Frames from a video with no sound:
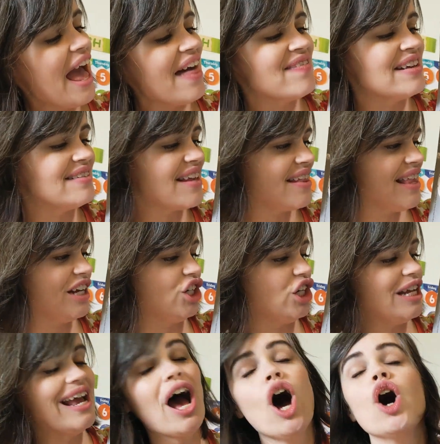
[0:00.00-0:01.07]
And they said that
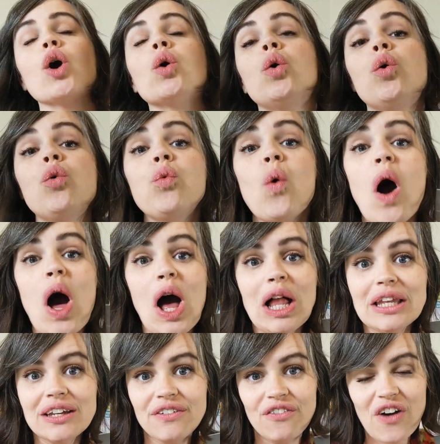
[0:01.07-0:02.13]
she
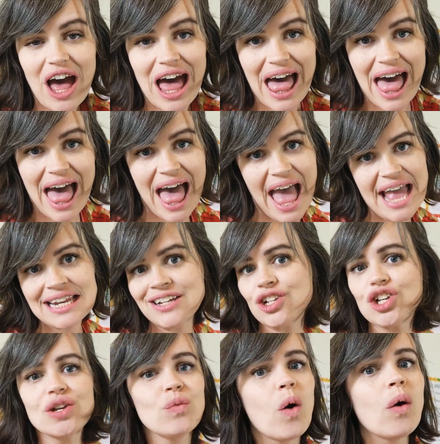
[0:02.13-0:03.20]
qualified and
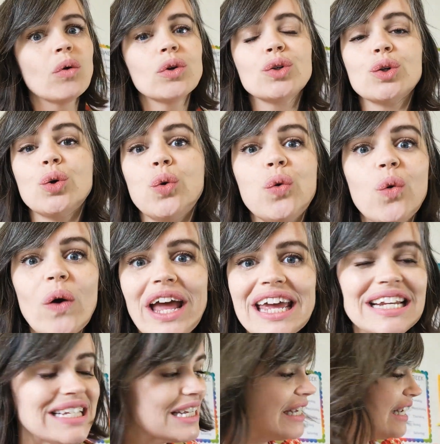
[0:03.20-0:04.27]
she won't
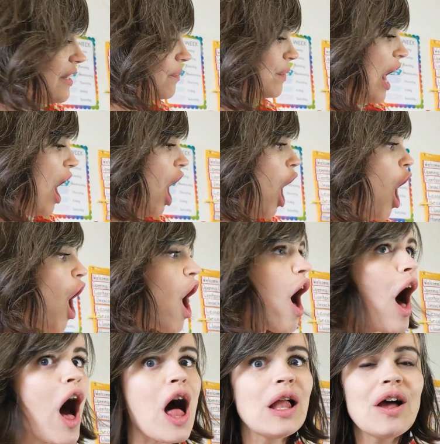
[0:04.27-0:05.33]
quit.
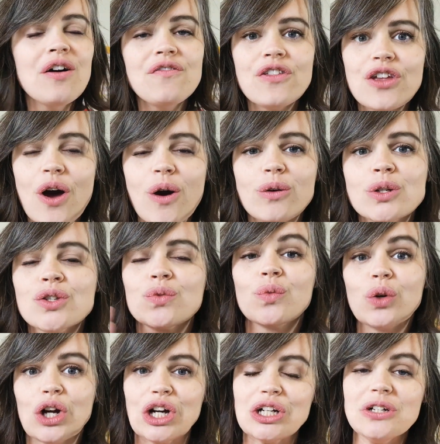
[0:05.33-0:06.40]
All of those
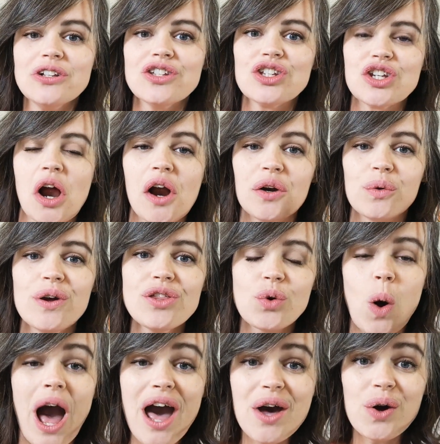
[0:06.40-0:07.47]
words start with Q.